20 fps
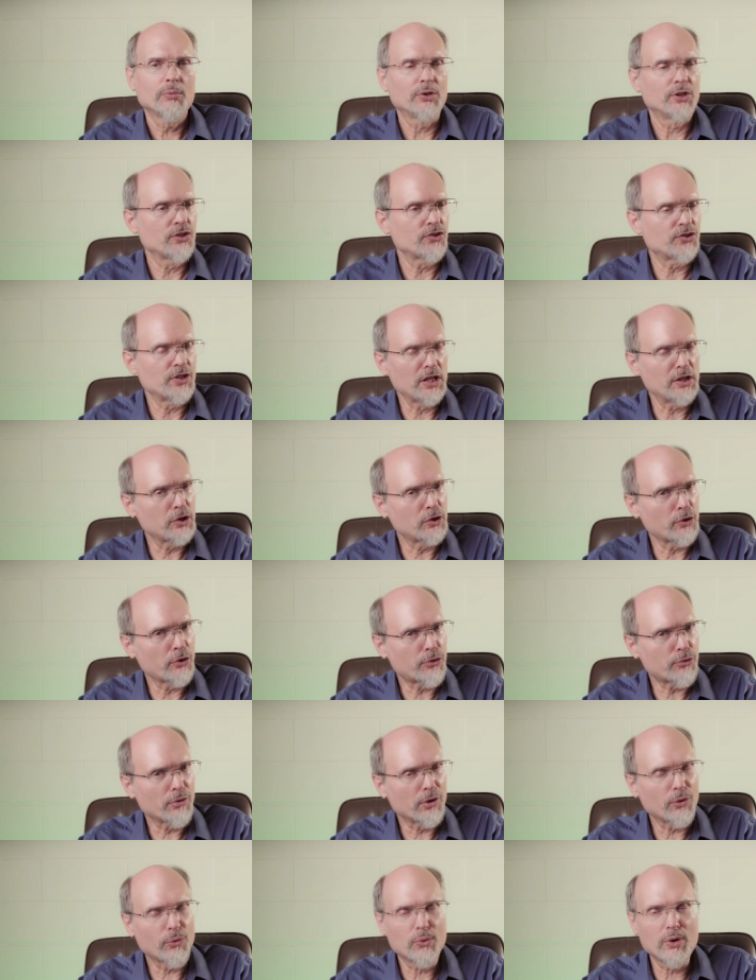We just need to go
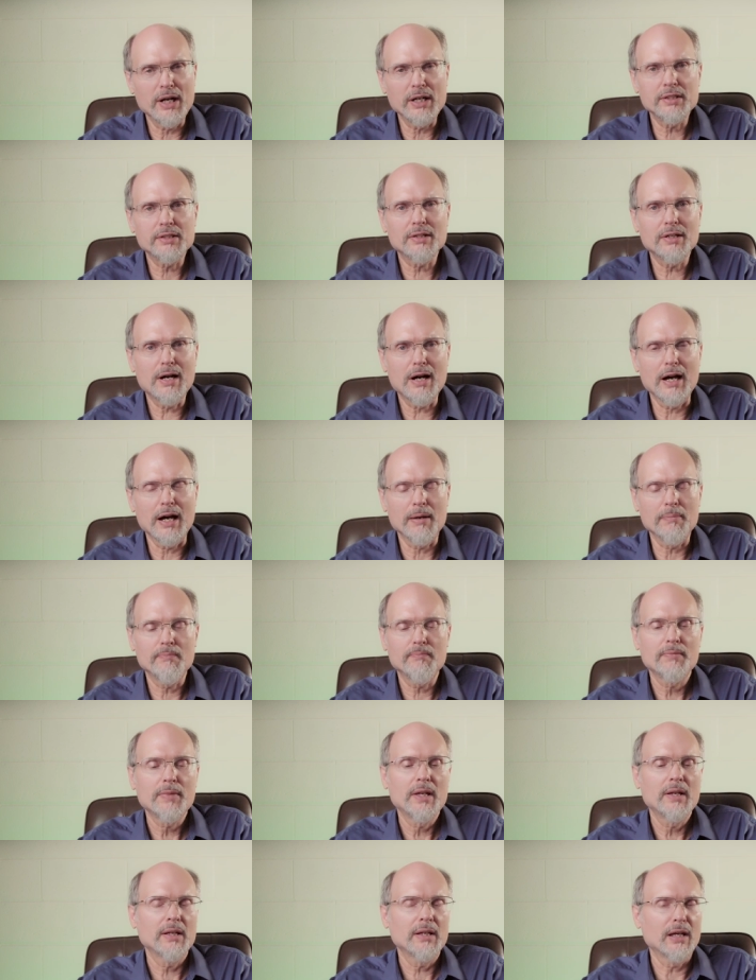through it one time,
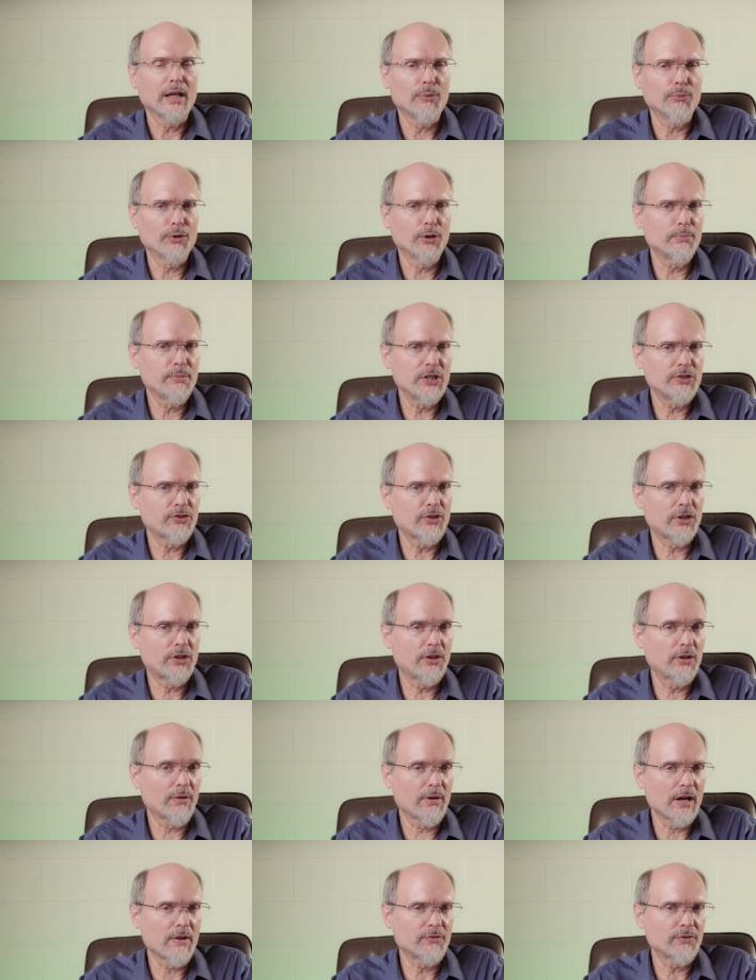and we'll be
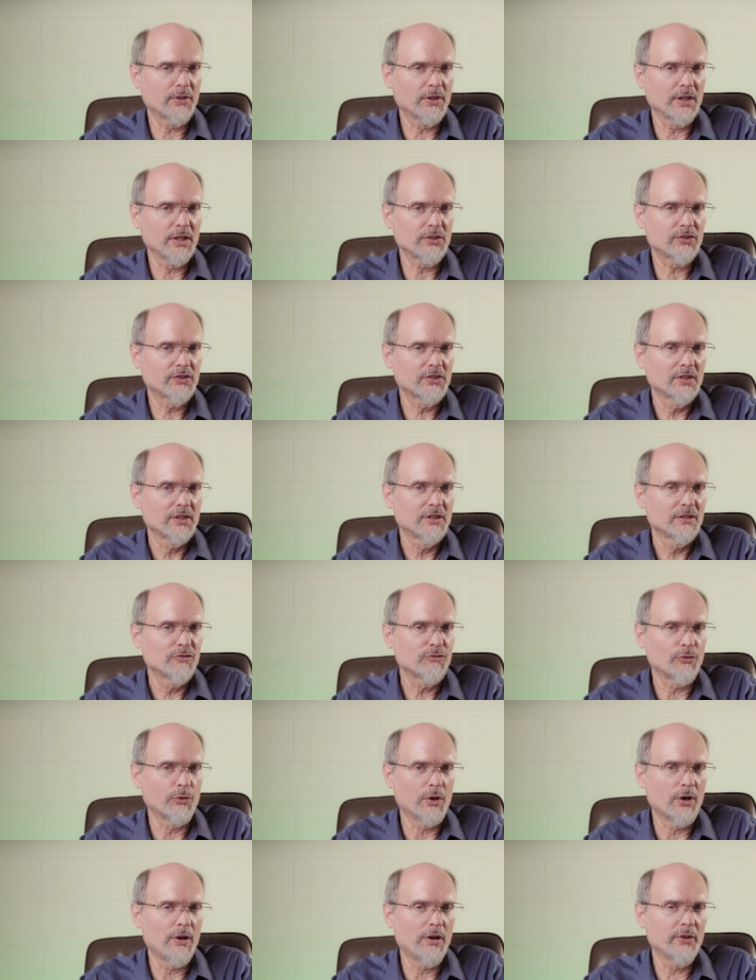secure after this
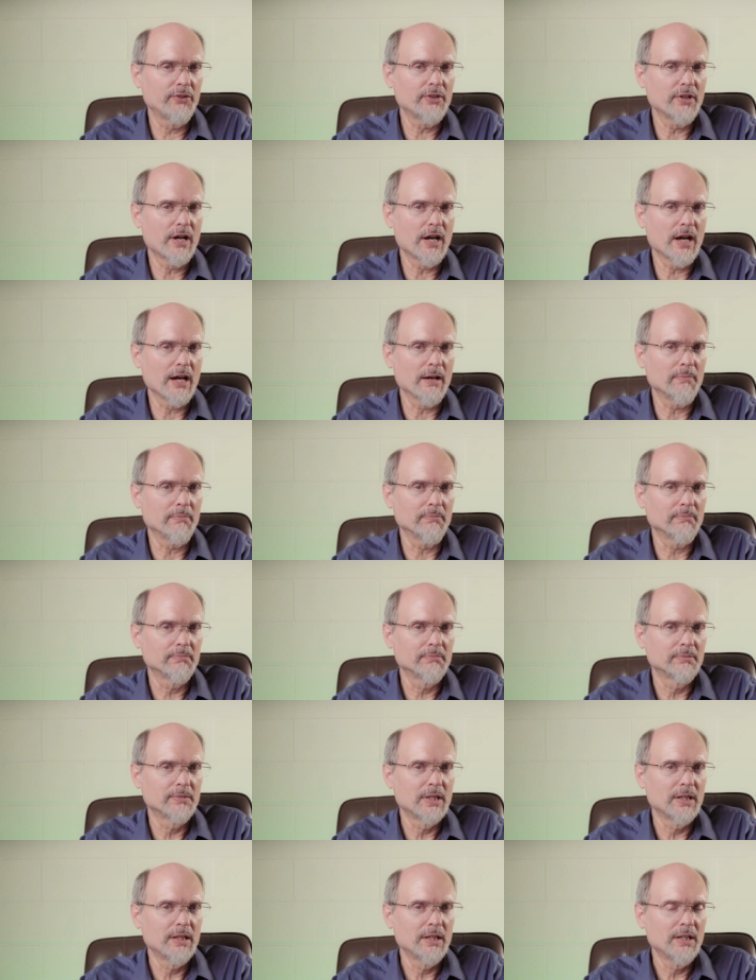for all time.
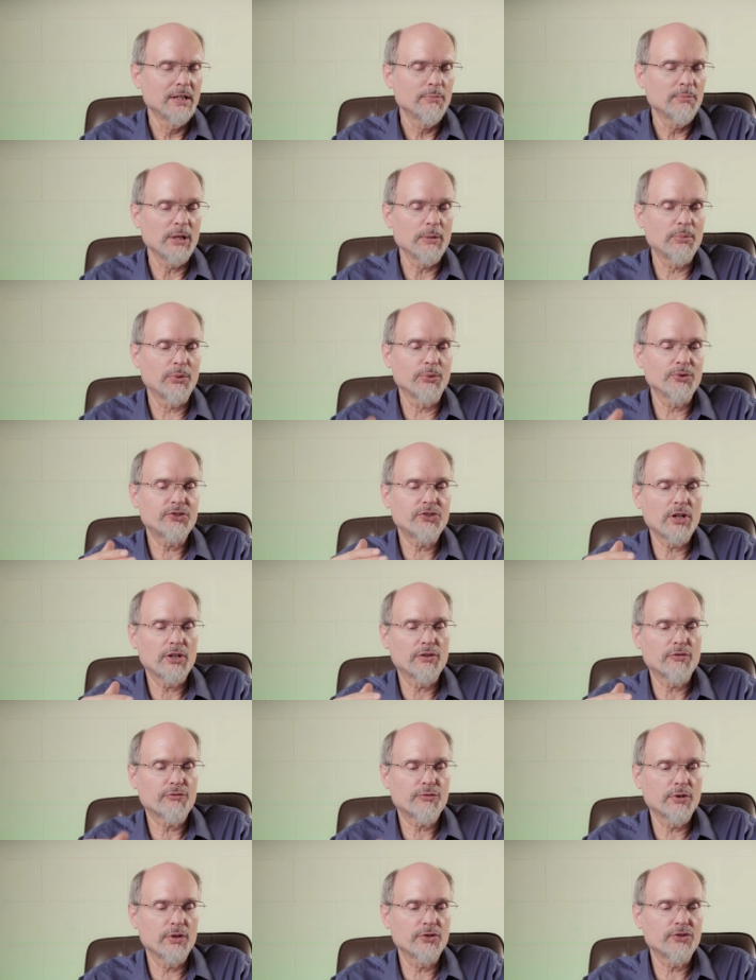People will see the
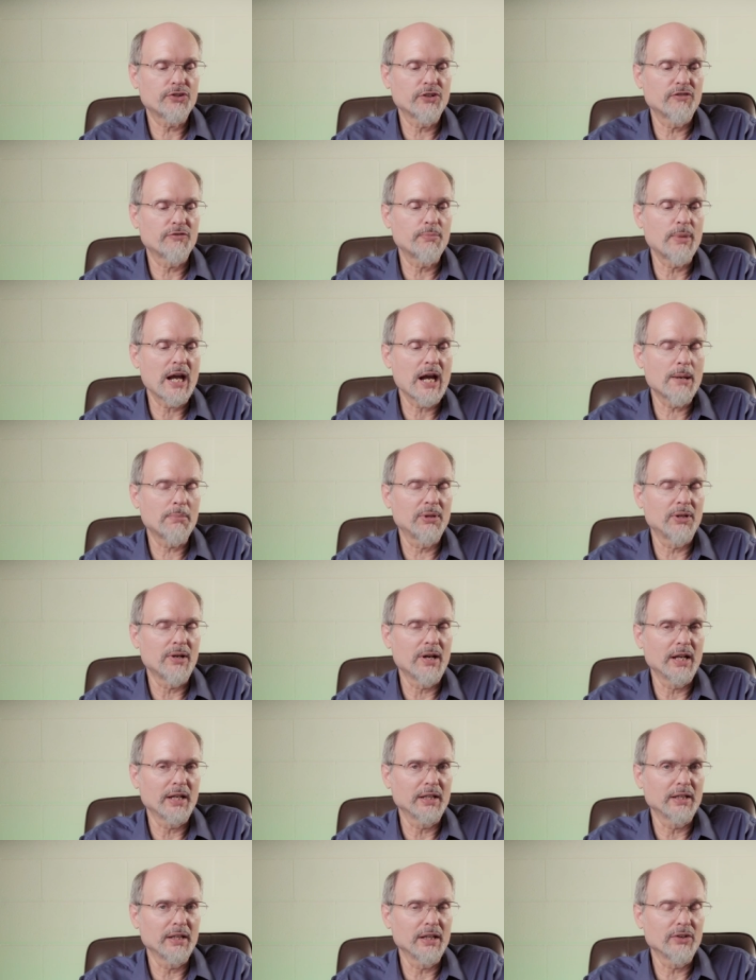fruits of
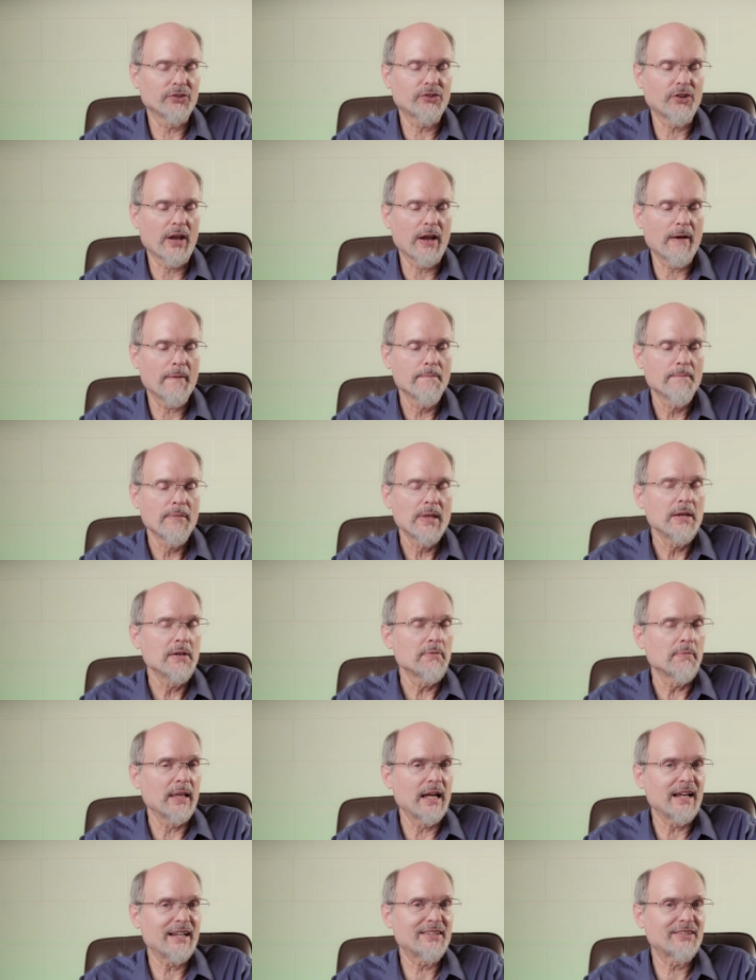Babylon and they'll say,
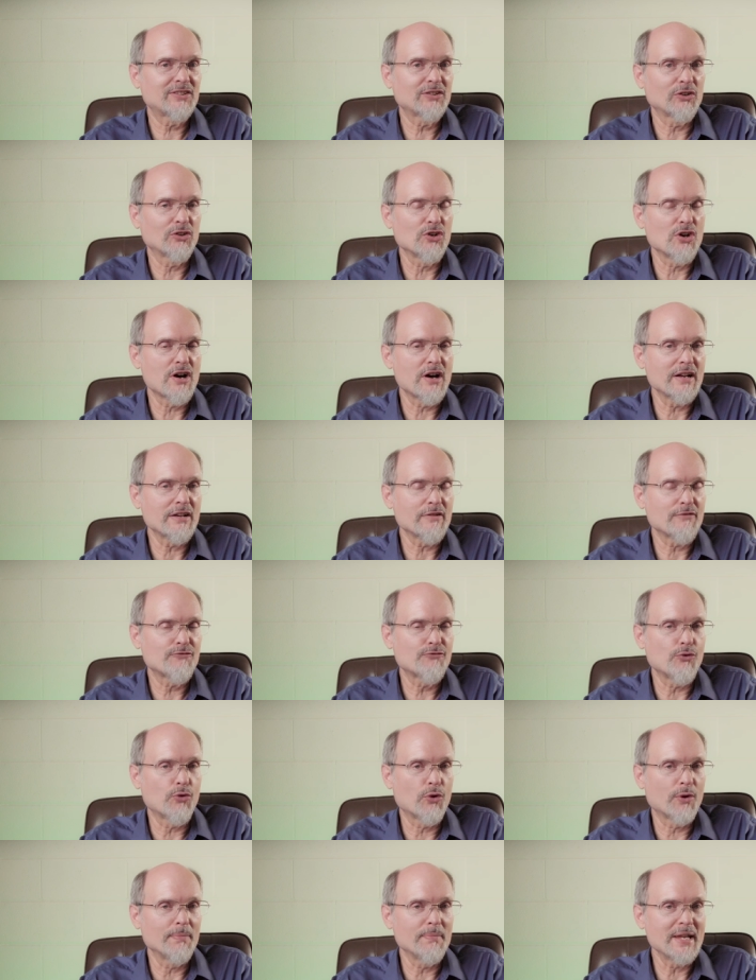that's not
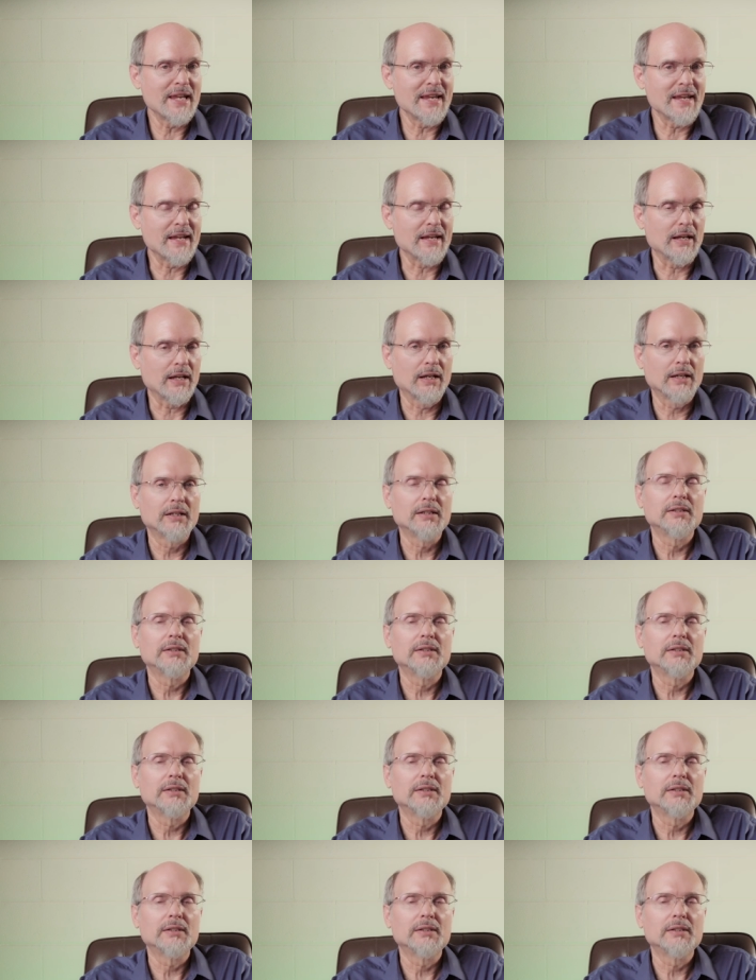for me.